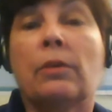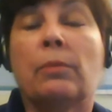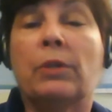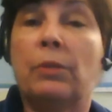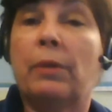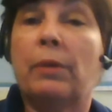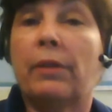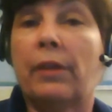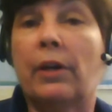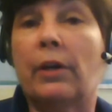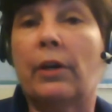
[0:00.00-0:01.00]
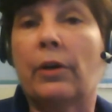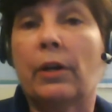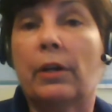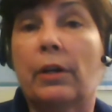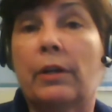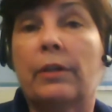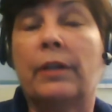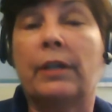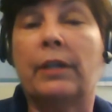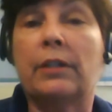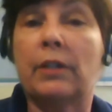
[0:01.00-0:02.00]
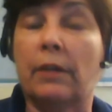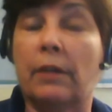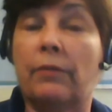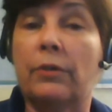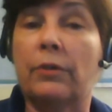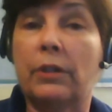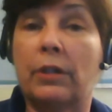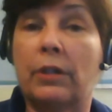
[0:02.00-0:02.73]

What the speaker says: when she went there, they discovered